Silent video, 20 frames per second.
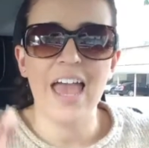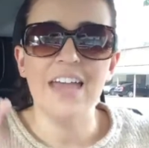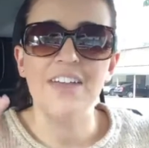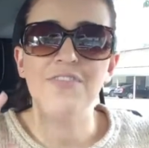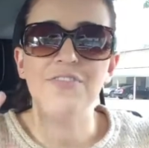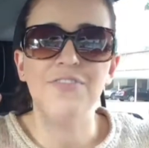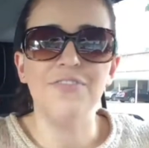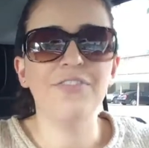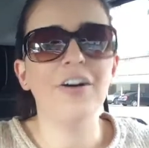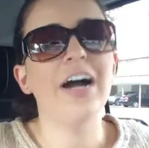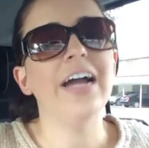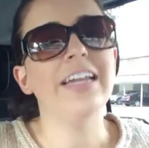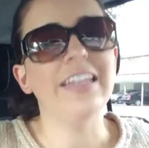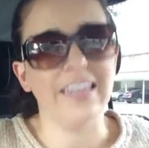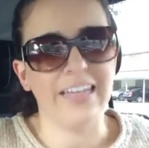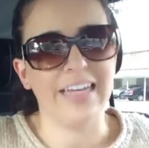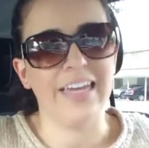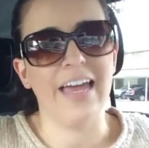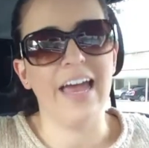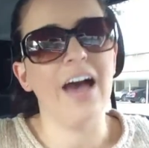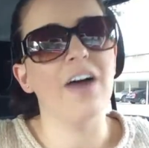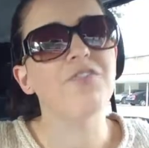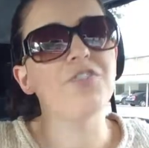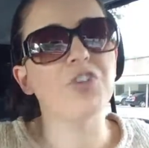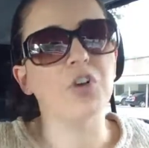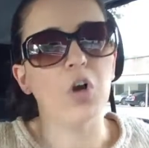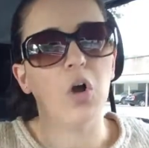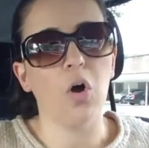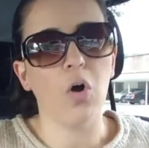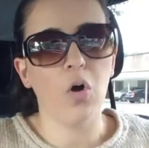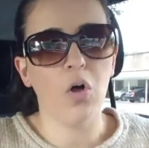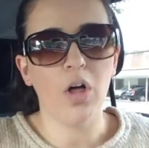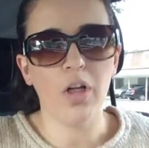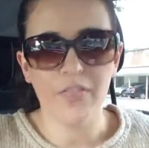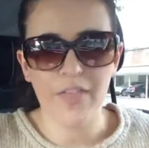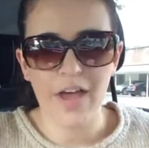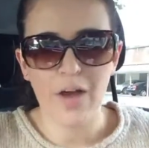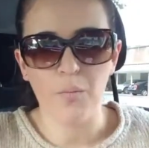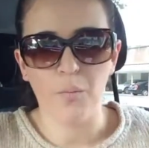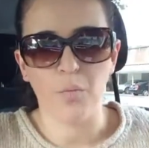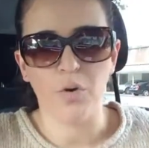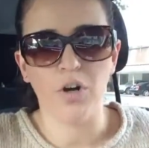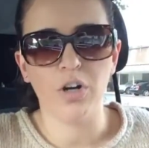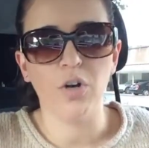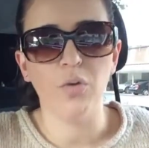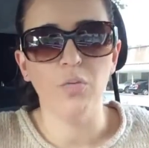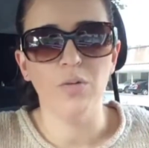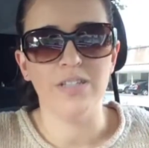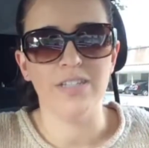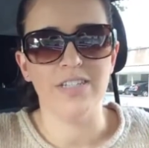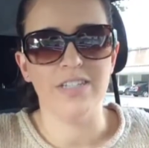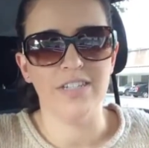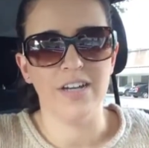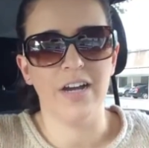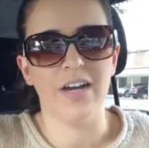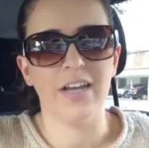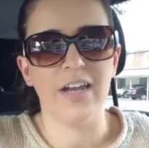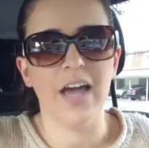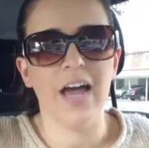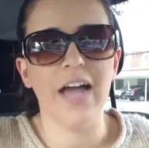And finally, after all that work was done,